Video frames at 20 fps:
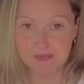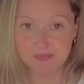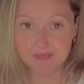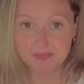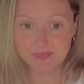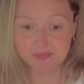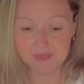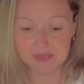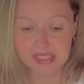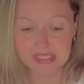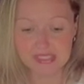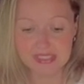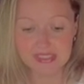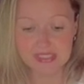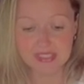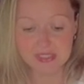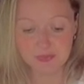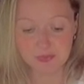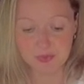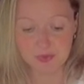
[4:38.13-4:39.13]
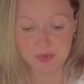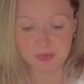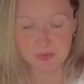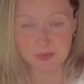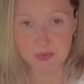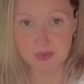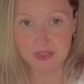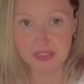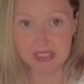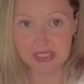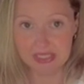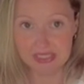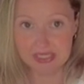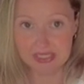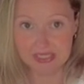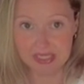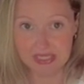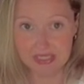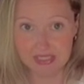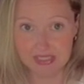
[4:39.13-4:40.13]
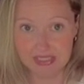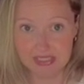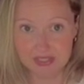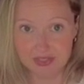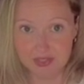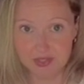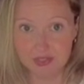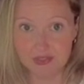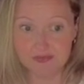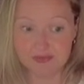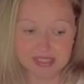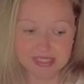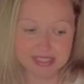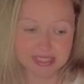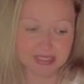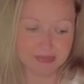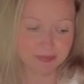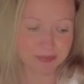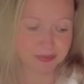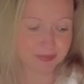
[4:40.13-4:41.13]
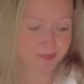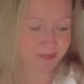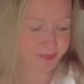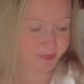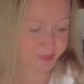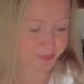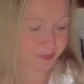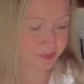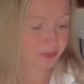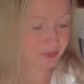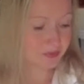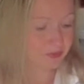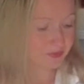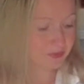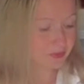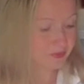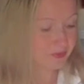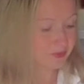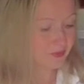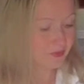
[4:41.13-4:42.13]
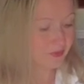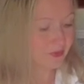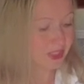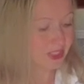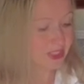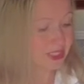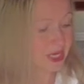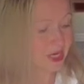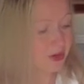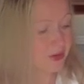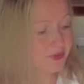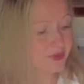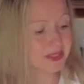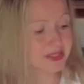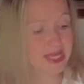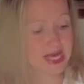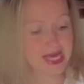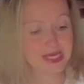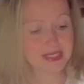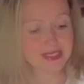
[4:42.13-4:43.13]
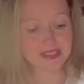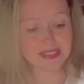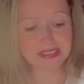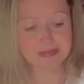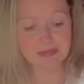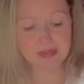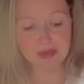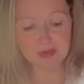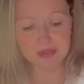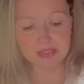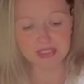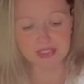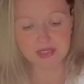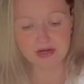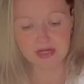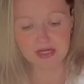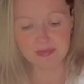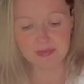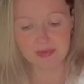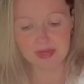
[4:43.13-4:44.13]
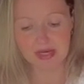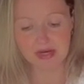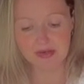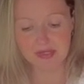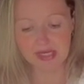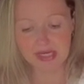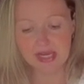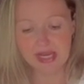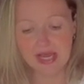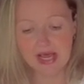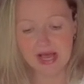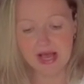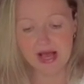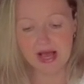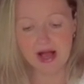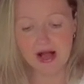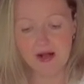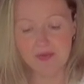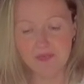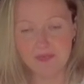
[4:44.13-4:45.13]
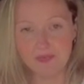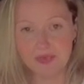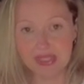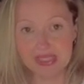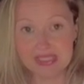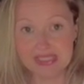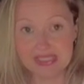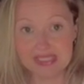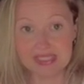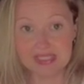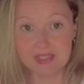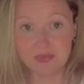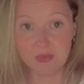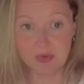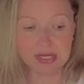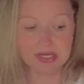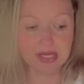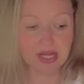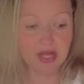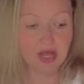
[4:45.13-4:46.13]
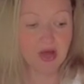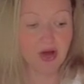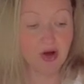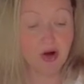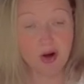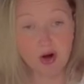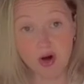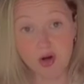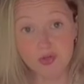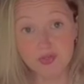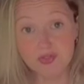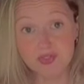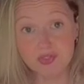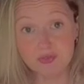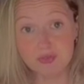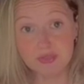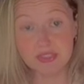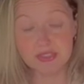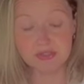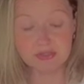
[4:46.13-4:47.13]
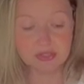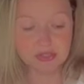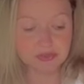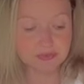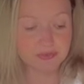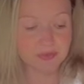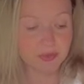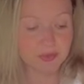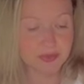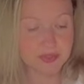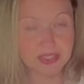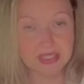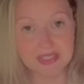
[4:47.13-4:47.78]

It's this purple delicate surface tape. Now, the last tape I wanna talk about um, is this one, also a little confusing.